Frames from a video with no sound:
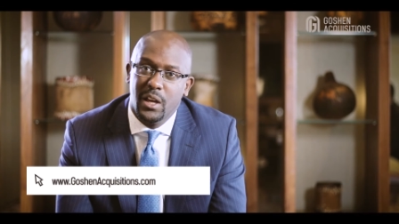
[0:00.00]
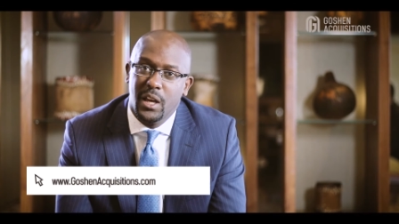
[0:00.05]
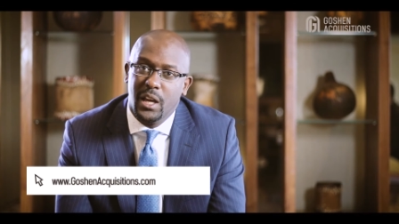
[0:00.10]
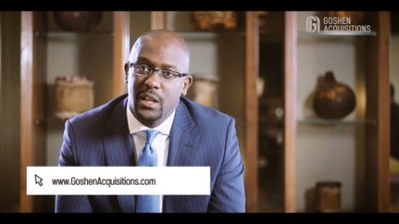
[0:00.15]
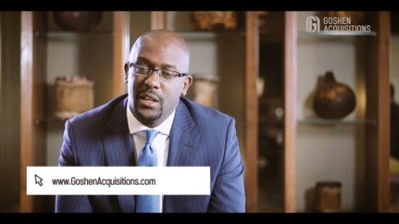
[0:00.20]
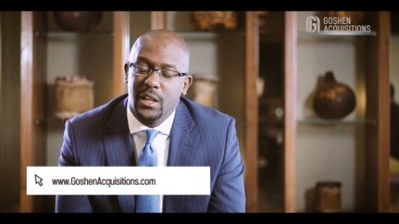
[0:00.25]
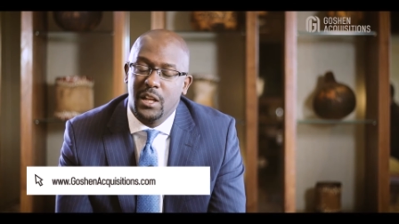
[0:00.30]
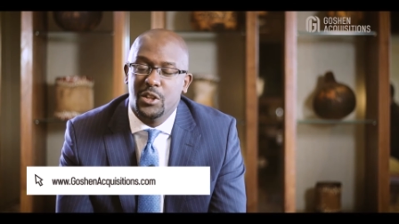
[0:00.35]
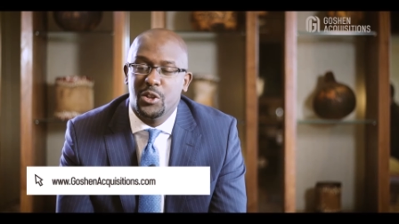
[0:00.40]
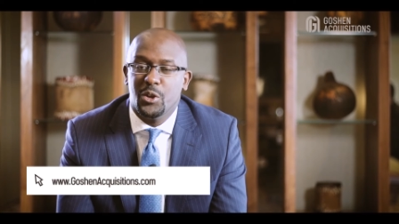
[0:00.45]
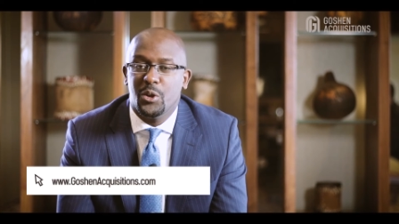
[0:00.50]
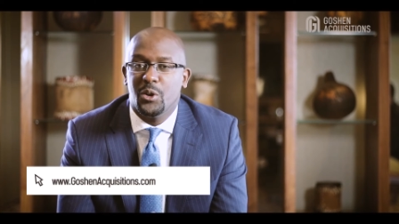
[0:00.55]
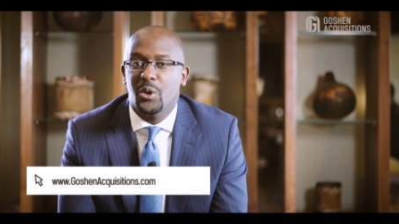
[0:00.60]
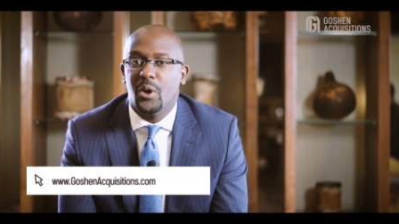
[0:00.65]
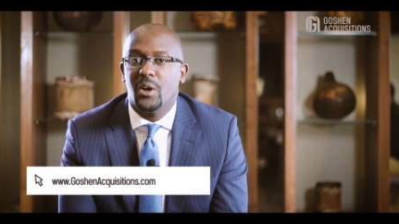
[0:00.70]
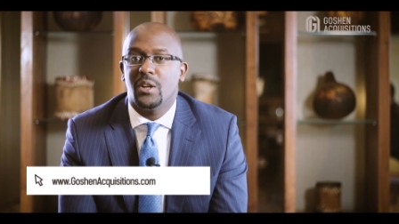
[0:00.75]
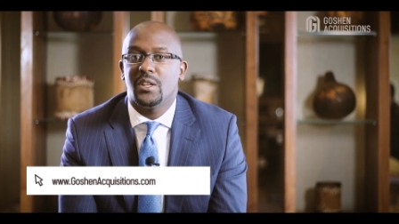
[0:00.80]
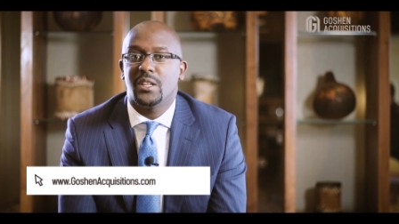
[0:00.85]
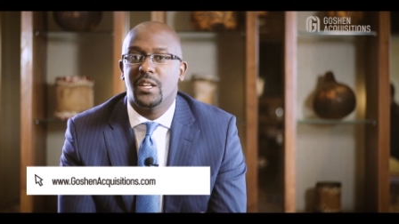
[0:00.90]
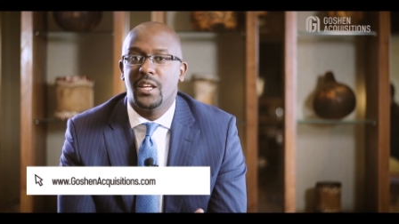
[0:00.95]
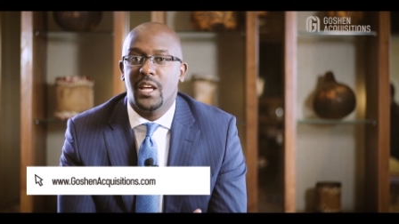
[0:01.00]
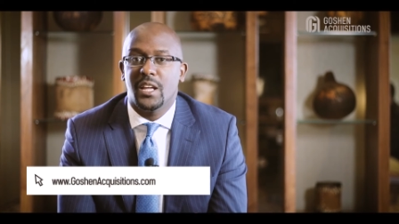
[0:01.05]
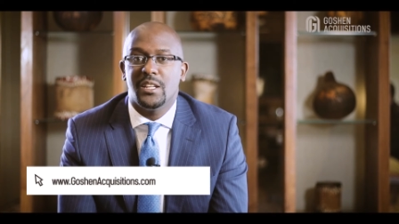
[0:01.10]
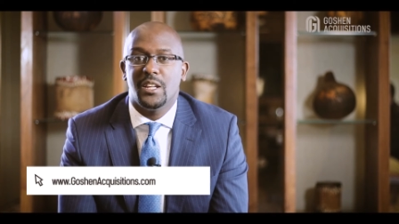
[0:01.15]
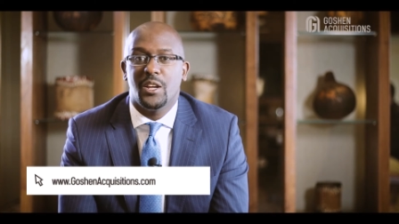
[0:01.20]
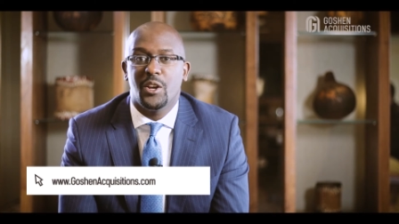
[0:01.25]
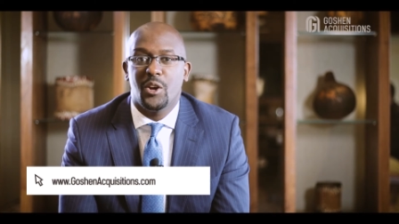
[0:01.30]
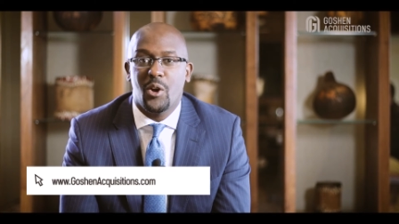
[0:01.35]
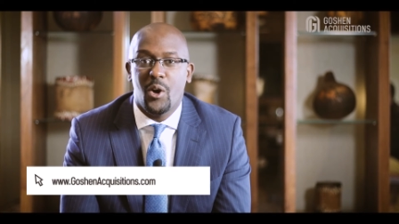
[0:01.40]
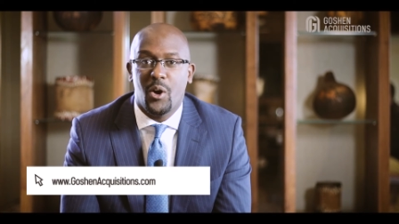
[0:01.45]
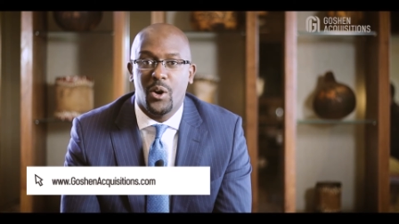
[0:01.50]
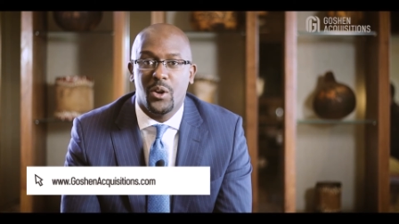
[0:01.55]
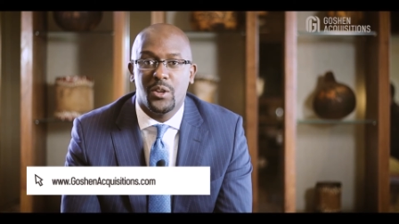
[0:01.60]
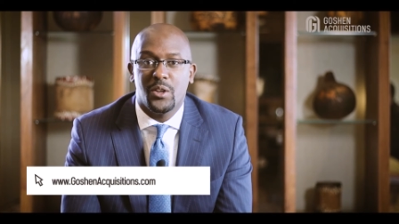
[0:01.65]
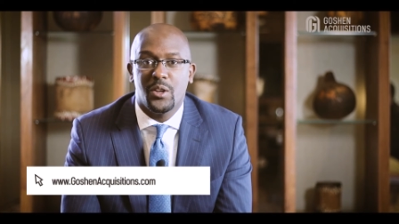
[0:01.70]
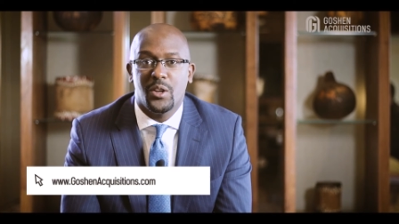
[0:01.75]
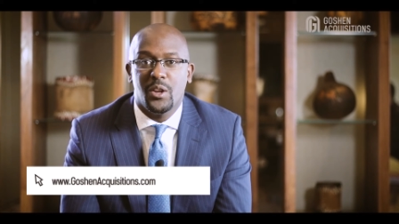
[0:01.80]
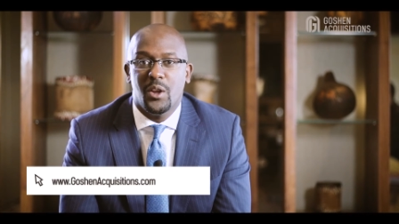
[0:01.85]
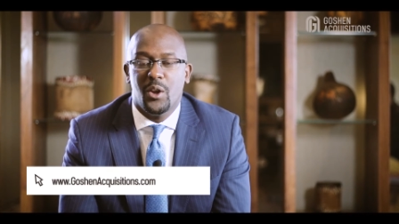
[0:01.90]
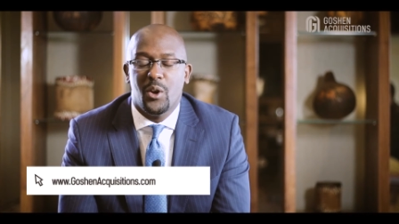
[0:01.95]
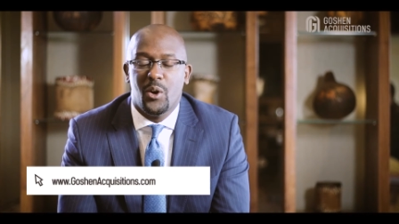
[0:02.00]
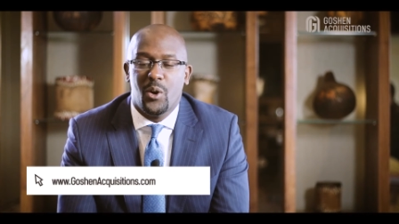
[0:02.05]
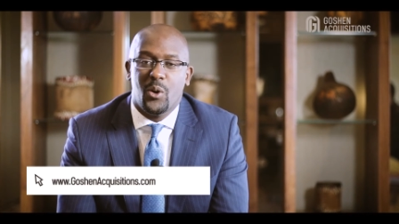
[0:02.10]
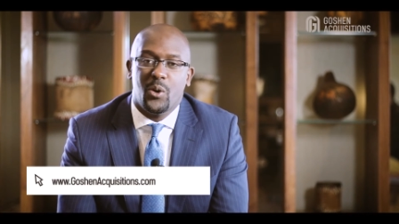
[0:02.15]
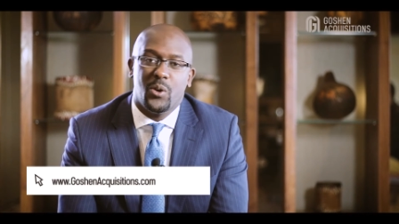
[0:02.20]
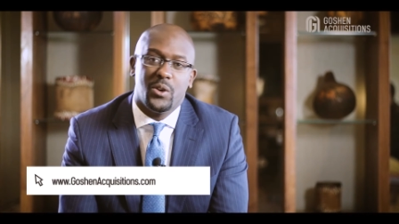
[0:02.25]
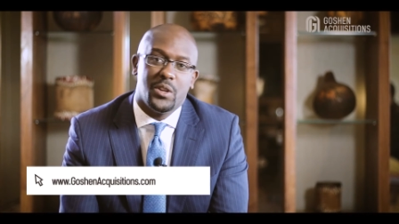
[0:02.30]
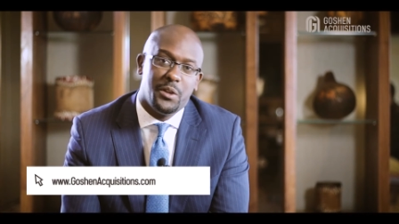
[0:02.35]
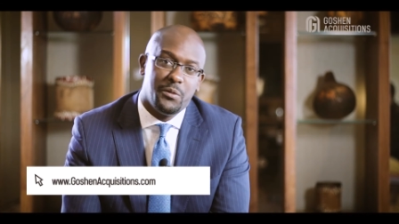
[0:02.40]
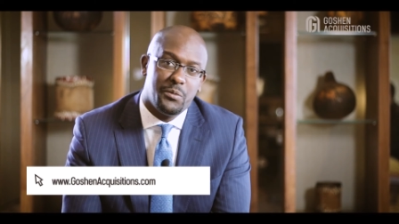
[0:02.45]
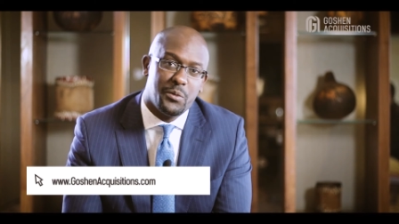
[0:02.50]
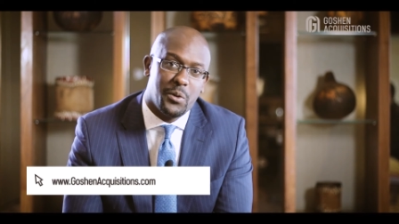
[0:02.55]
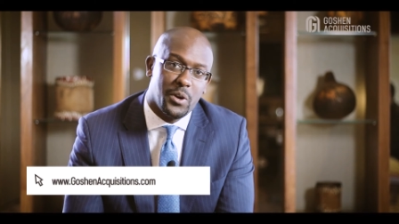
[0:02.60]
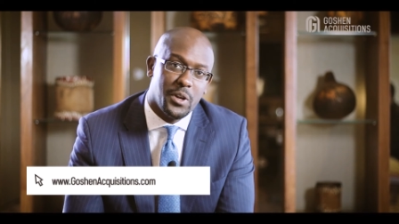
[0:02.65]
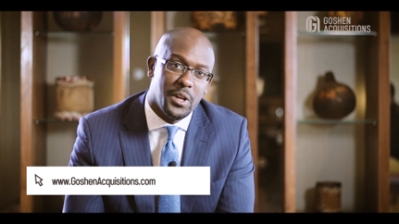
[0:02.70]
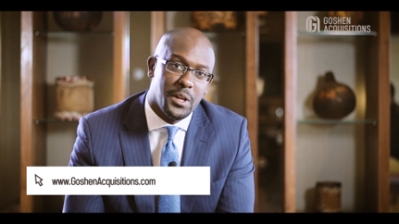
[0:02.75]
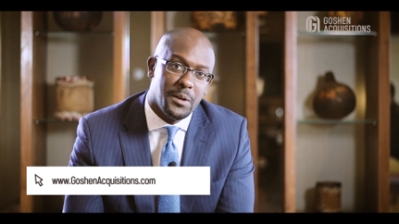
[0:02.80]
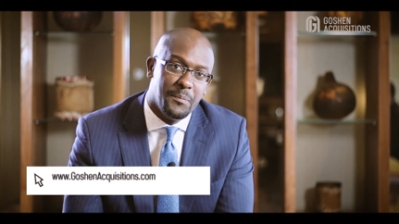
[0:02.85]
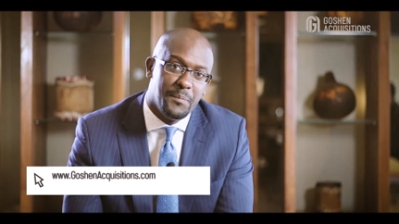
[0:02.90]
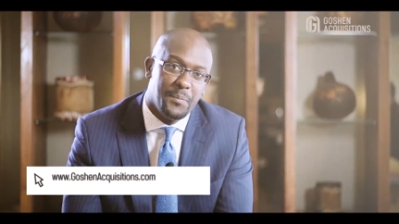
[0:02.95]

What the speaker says: and that you're not getting conned or defrauded.